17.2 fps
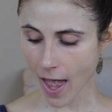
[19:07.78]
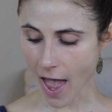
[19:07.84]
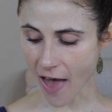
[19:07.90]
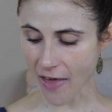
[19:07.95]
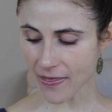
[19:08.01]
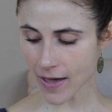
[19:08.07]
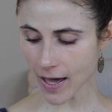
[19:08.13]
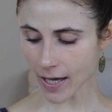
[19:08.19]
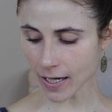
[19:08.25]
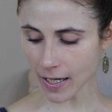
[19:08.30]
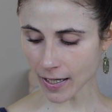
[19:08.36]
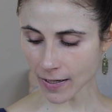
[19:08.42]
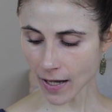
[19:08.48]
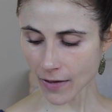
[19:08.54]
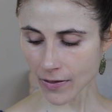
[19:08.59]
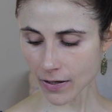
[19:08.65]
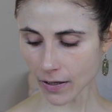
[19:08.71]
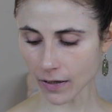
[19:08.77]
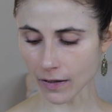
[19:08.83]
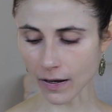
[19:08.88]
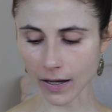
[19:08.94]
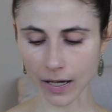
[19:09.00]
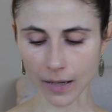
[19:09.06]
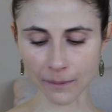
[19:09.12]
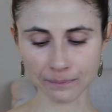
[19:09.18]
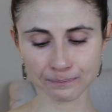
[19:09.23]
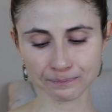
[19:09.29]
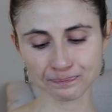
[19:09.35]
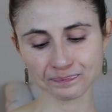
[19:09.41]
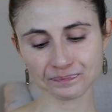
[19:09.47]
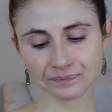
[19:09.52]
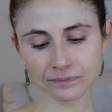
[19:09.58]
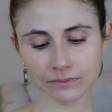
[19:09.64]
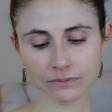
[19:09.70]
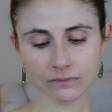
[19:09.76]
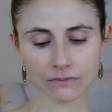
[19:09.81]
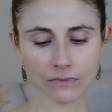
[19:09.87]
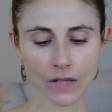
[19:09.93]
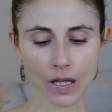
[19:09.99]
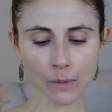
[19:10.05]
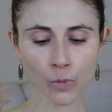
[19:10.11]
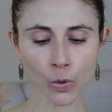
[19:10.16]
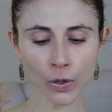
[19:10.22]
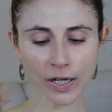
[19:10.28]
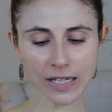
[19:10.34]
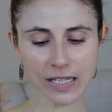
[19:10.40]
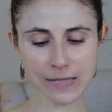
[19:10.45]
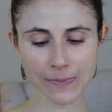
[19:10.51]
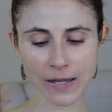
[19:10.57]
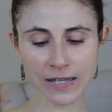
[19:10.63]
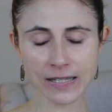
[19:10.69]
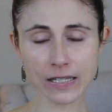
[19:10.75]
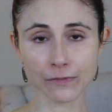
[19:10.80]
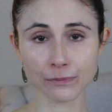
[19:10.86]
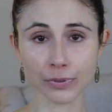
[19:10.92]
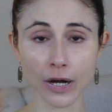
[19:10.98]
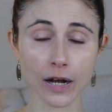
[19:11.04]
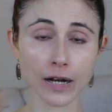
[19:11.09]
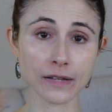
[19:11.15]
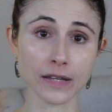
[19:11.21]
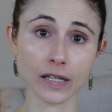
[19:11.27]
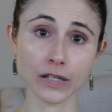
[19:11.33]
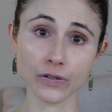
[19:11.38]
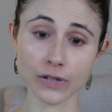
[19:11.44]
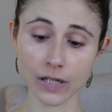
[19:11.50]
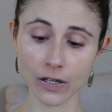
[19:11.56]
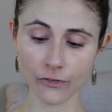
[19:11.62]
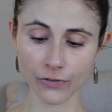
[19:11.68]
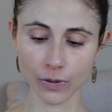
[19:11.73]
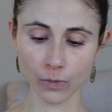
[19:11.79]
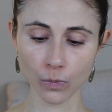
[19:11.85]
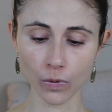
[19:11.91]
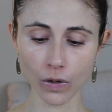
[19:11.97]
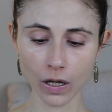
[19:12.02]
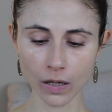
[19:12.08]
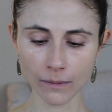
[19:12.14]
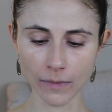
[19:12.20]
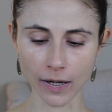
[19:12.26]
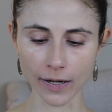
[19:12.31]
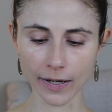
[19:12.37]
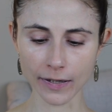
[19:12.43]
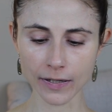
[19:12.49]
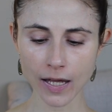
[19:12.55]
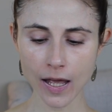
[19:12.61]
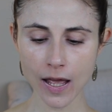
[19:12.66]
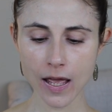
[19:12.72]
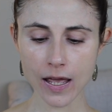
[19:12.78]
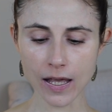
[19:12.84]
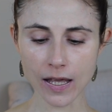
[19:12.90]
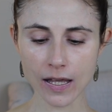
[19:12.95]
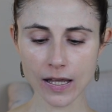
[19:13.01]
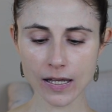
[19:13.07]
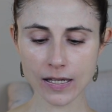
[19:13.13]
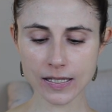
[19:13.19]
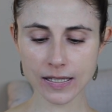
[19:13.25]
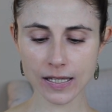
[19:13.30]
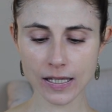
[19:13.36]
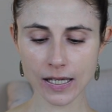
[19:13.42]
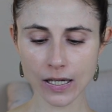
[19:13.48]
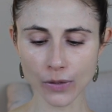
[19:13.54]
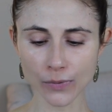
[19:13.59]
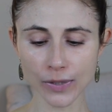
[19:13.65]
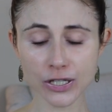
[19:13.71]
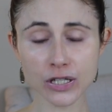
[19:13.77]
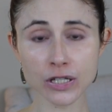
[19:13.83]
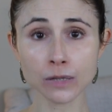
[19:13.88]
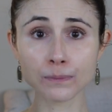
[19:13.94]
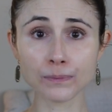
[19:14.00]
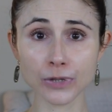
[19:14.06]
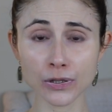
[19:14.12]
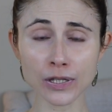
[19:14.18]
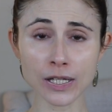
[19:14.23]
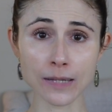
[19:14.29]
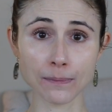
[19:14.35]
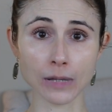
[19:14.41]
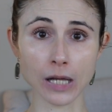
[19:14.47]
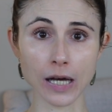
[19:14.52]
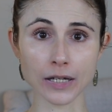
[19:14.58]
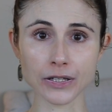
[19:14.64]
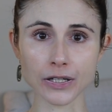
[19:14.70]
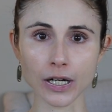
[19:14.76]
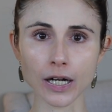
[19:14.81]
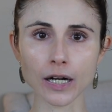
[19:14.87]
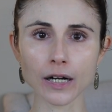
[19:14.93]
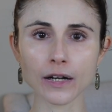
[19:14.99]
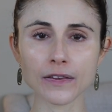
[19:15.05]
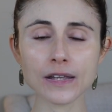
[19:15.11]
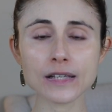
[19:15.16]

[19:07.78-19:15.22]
And then another um, more expensive product that you can get from Walmart is the original Beauty Blender.